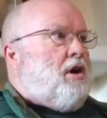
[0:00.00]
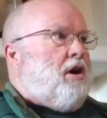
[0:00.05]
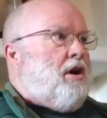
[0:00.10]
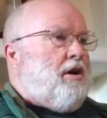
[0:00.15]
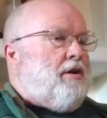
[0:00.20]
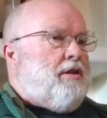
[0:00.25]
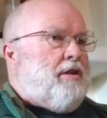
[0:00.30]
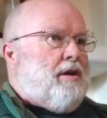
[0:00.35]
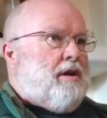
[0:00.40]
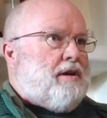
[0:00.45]

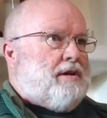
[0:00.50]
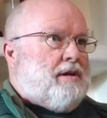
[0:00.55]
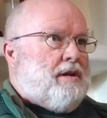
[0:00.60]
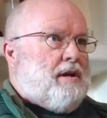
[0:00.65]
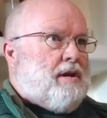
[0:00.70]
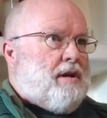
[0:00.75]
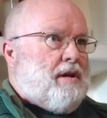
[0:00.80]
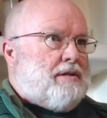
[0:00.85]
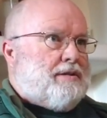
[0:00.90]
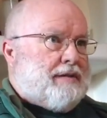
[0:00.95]
or the
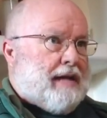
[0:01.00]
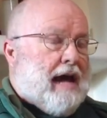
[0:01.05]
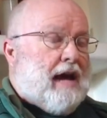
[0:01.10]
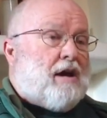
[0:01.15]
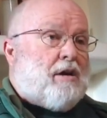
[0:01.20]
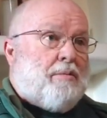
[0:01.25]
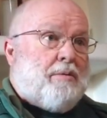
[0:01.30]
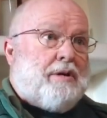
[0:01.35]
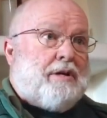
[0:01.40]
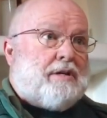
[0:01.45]
uh,
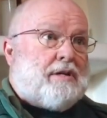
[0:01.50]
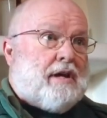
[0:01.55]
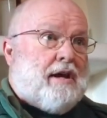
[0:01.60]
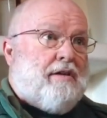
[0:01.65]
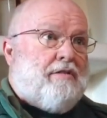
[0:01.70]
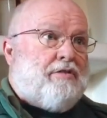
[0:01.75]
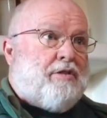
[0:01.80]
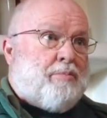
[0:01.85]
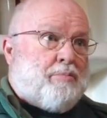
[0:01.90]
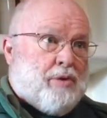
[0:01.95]
sacrament
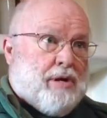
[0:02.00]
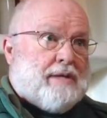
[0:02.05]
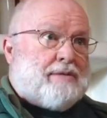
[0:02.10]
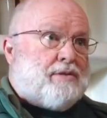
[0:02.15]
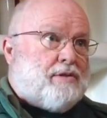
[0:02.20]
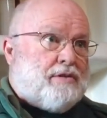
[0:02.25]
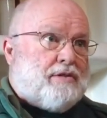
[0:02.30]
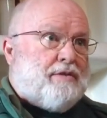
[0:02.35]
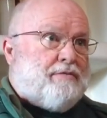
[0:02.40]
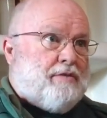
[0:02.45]
of the
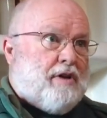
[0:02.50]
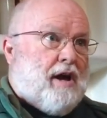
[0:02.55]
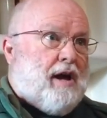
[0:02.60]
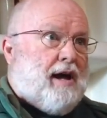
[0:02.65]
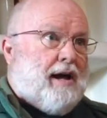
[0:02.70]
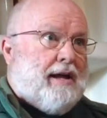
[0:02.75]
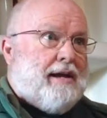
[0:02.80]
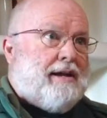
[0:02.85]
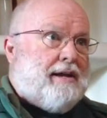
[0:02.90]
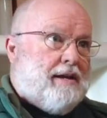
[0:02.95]
presence of
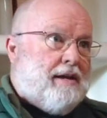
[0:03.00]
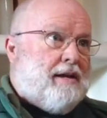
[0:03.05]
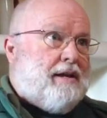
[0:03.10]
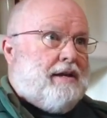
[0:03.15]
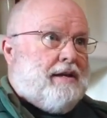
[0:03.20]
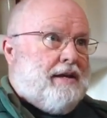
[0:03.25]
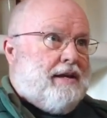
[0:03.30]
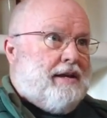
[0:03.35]
God in, mm.